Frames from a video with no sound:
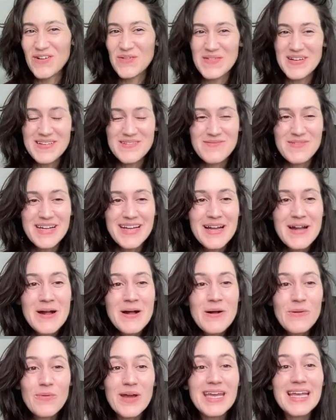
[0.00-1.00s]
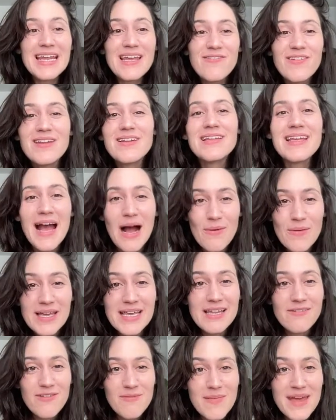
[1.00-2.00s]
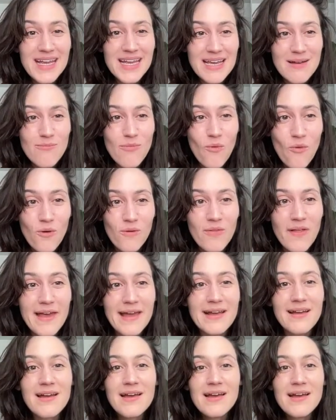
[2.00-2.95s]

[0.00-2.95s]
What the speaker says: we could even make it more like